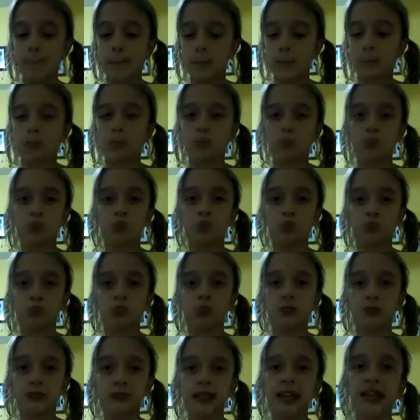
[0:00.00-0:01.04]
Mhm.
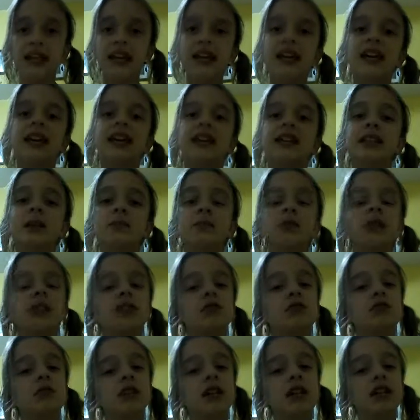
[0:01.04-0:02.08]
the
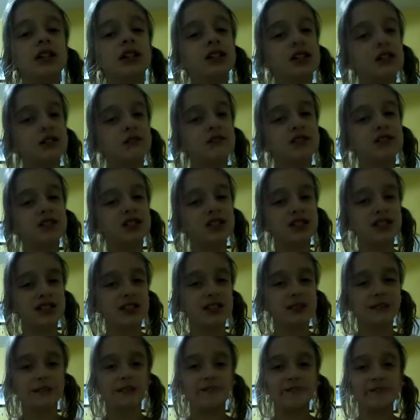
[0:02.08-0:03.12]
mint one
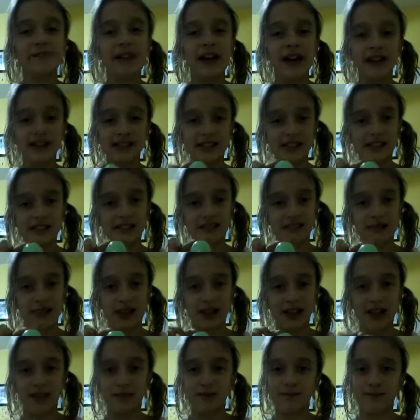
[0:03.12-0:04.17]
looks best for
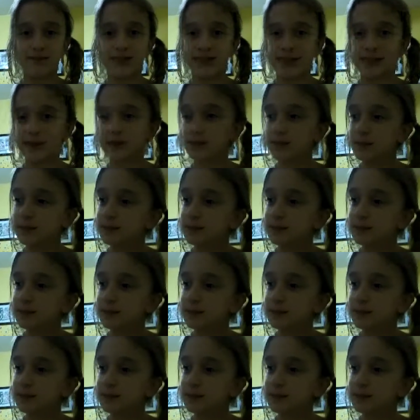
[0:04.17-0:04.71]
my lips.